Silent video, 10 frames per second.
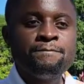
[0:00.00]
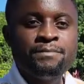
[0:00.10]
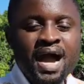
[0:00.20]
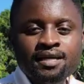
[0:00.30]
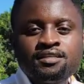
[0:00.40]

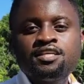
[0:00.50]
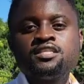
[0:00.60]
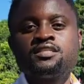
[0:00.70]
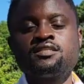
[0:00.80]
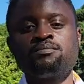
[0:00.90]
by
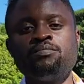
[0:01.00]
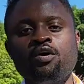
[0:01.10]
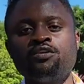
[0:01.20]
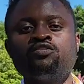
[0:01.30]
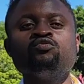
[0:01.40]
this
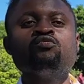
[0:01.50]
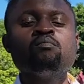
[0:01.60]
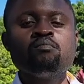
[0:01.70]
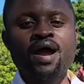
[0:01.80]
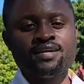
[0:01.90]
point, you
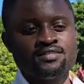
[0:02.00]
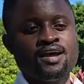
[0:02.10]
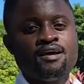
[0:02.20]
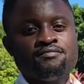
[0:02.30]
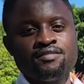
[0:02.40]
might
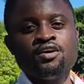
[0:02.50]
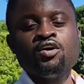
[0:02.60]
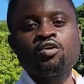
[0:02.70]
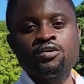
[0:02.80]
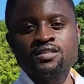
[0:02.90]
have
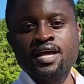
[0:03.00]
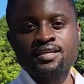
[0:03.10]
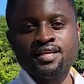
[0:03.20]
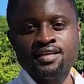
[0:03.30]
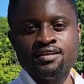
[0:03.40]

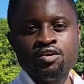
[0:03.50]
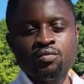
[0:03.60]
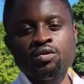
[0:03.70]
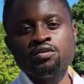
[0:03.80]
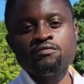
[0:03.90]
contacted
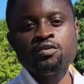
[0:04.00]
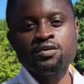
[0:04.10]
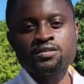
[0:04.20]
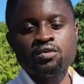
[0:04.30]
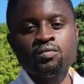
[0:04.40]
one of
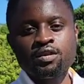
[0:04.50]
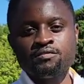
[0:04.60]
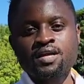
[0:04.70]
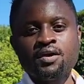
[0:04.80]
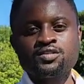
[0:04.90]
us or one of
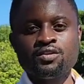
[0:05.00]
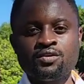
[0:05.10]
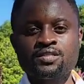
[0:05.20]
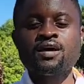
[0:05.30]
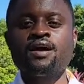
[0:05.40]
the
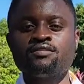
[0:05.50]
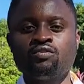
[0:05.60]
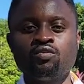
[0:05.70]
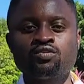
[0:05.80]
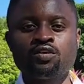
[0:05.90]
counselors at
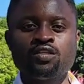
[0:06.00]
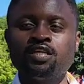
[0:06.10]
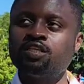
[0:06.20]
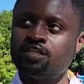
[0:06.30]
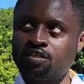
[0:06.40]
Gold Study
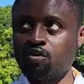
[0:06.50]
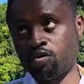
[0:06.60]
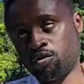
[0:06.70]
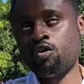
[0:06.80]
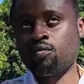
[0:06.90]
Agency
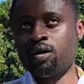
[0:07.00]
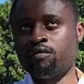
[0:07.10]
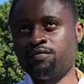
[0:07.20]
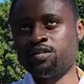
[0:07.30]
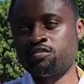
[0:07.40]
on one
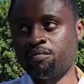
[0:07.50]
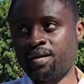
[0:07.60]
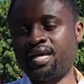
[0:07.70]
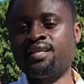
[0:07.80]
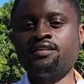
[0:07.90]
of these number,
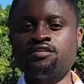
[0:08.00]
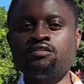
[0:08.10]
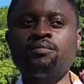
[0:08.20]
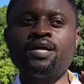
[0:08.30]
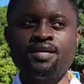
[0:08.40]
either this
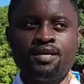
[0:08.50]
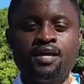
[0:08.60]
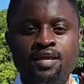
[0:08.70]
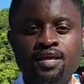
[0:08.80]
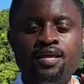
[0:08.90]
number here,
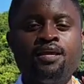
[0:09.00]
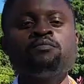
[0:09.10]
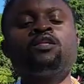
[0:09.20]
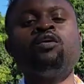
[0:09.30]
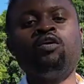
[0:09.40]
here,
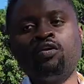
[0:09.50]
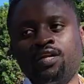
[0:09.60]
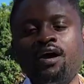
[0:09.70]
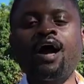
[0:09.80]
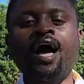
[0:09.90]
or on
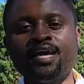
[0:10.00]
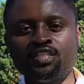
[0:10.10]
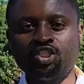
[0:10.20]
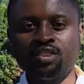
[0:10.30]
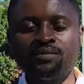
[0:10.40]
our
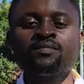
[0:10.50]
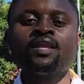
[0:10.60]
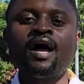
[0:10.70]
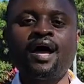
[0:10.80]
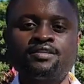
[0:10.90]
IG
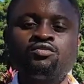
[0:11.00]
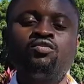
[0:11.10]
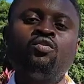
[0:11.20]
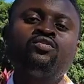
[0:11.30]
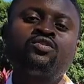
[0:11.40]
at
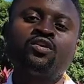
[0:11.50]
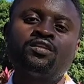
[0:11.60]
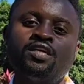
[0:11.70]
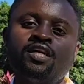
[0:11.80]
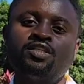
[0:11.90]
Gold
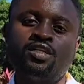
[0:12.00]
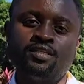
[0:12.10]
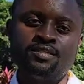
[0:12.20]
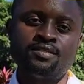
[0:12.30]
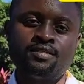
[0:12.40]
Study
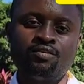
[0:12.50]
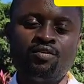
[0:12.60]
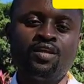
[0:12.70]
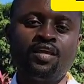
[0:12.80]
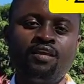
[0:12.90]
Agency,
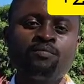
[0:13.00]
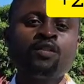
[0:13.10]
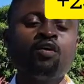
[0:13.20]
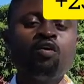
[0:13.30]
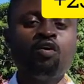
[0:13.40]
okay?
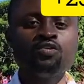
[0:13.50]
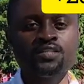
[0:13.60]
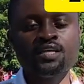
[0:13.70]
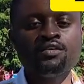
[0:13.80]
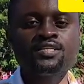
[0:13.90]
Or you
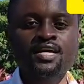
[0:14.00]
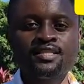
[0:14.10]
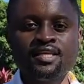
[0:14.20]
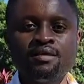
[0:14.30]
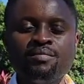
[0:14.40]
send us an
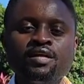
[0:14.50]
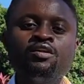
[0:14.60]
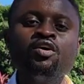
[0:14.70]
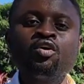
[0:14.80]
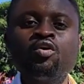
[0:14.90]
email,
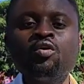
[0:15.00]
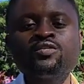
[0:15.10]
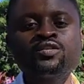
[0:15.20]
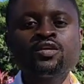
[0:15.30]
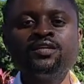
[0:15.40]

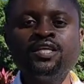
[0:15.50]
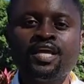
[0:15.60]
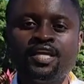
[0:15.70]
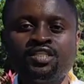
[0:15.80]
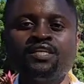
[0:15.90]

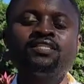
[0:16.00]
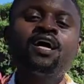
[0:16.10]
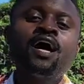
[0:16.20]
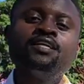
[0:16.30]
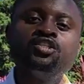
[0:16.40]
goldstudyagency
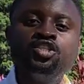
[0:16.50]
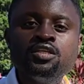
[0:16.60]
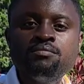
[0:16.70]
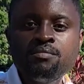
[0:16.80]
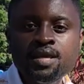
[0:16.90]
at
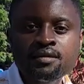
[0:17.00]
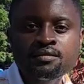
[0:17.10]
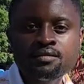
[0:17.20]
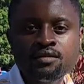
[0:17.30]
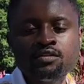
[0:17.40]

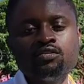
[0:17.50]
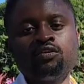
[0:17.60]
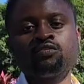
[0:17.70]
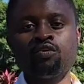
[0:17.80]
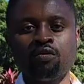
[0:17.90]

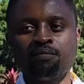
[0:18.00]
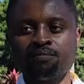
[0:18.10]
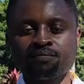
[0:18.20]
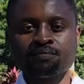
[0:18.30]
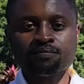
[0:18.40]
gmail.com,
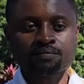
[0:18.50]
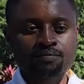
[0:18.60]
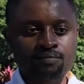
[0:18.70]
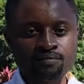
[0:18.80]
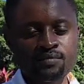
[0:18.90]

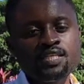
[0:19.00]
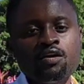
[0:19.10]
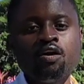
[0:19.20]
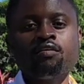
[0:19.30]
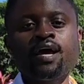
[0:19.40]

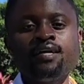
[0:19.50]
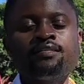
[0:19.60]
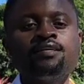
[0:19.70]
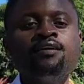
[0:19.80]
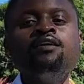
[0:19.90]
all
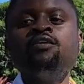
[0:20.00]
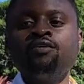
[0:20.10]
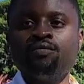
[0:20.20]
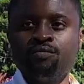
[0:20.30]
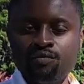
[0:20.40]
right?
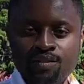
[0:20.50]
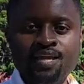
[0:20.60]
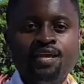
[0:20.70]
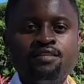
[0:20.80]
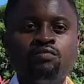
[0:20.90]

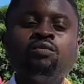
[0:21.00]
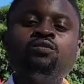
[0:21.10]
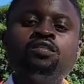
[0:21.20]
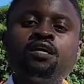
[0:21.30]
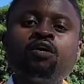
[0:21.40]
Then we
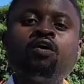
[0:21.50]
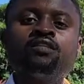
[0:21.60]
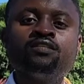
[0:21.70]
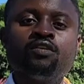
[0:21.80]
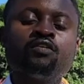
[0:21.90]
will take all
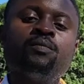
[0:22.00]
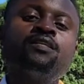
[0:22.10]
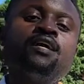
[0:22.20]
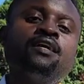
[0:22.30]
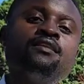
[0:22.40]
this
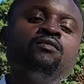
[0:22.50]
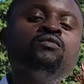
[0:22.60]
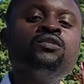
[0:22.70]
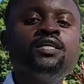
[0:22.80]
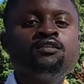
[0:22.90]
document and then
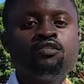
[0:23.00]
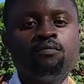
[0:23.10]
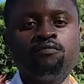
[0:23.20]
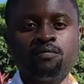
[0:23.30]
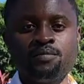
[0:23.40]
we'll take it up
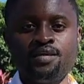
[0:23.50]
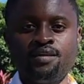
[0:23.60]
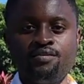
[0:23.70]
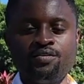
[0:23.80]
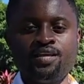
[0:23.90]
from there,
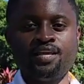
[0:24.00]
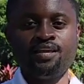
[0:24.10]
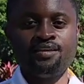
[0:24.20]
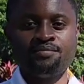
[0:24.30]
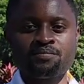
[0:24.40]
okay?